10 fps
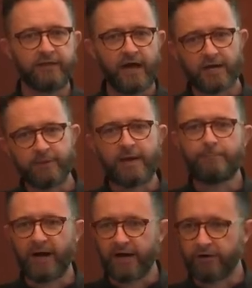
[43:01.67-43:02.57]
the Ottoman
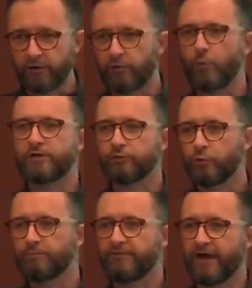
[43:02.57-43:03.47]
Empire, or one
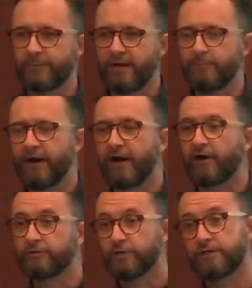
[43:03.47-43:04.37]
group of the Ottoman
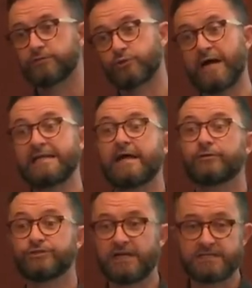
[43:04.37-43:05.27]
Empire, tried
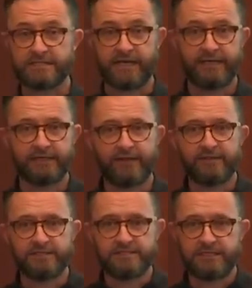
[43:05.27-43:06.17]
another genocide on the
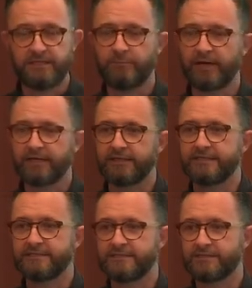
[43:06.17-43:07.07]
Yazidi back in the
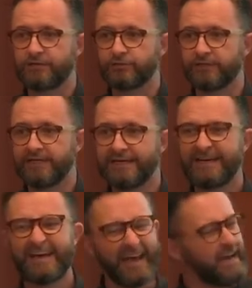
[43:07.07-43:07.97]
19th century,
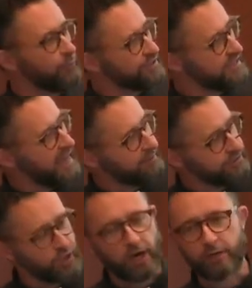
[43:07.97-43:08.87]
and it was
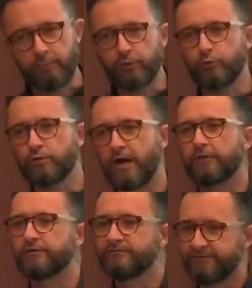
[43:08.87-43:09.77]
that dark blue
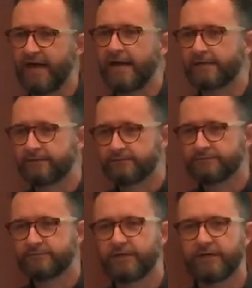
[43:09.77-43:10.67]
colored flag.
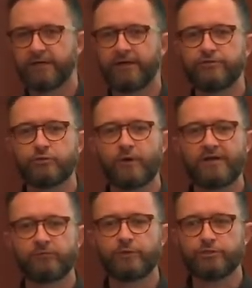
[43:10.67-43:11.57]
Uh, and so
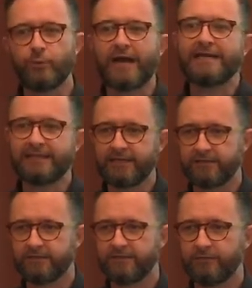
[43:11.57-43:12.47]
whenever we do
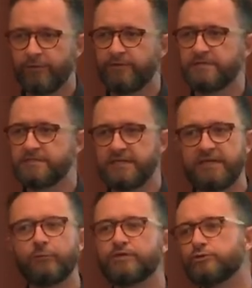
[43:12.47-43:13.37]
anything with the
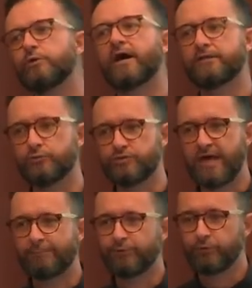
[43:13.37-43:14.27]
Yazidi, we do not use
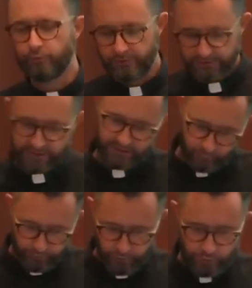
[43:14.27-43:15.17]
that blue,
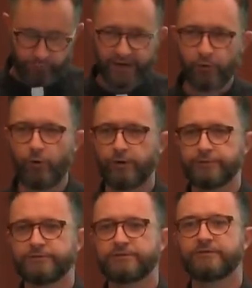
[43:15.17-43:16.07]
we use bright
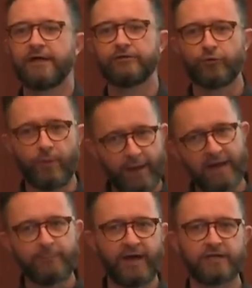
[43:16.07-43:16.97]
orange. And so the
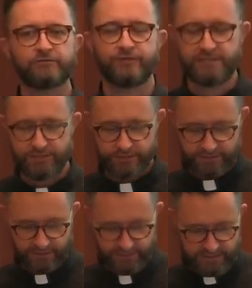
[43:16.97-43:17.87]
backpacks for these
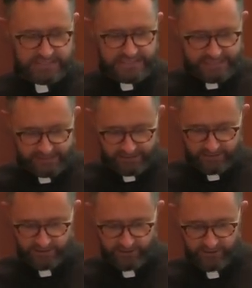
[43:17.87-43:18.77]
uh, Yazidi
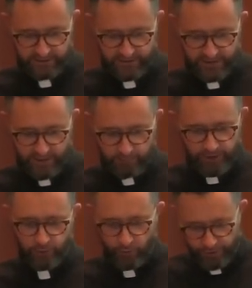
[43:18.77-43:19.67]
kids are in a
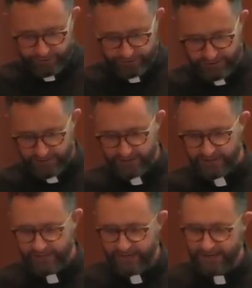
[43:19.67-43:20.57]
bright orange.
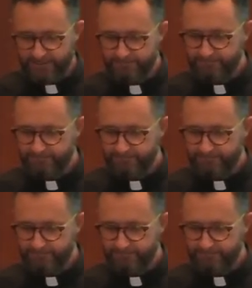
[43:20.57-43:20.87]
Um,